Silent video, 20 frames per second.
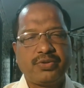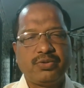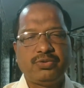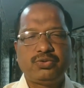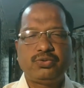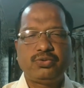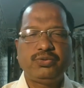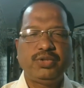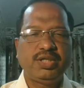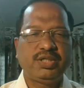
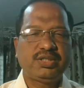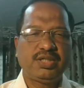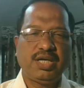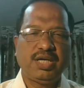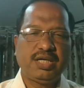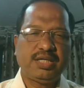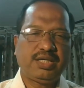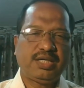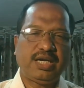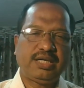students
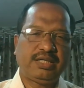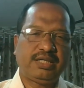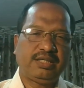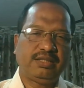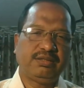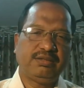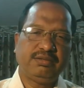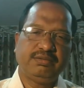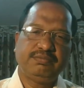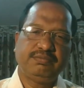start
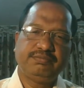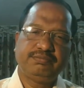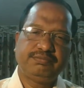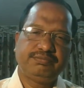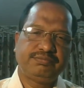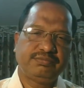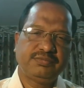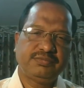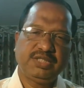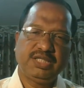writing the
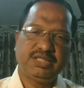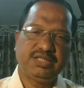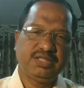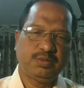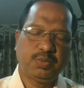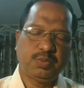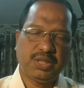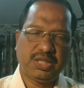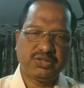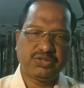essays
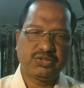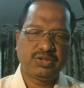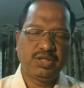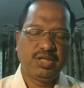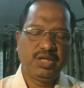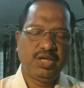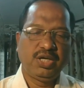first.